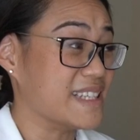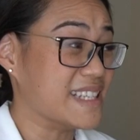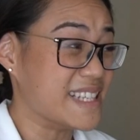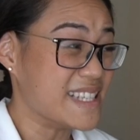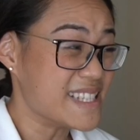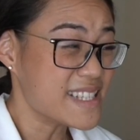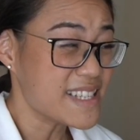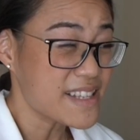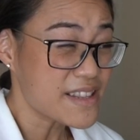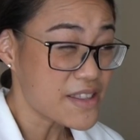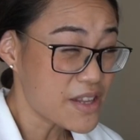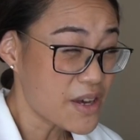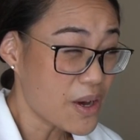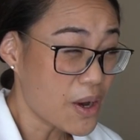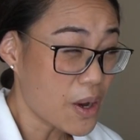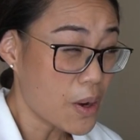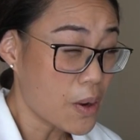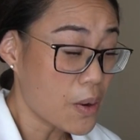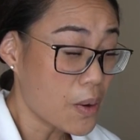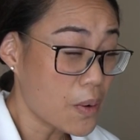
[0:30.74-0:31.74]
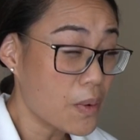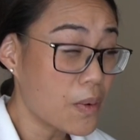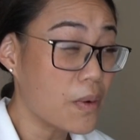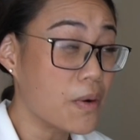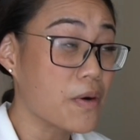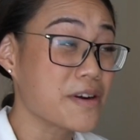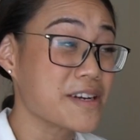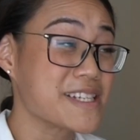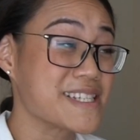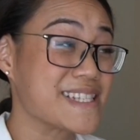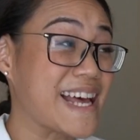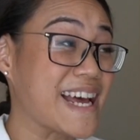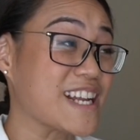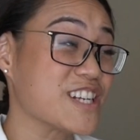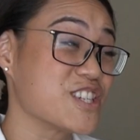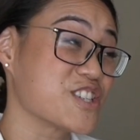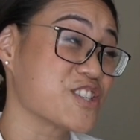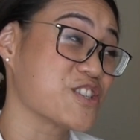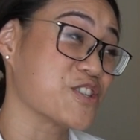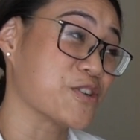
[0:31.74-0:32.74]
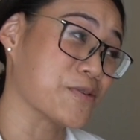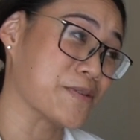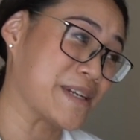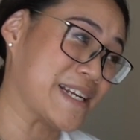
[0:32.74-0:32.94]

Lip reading: Is it though, or is that just your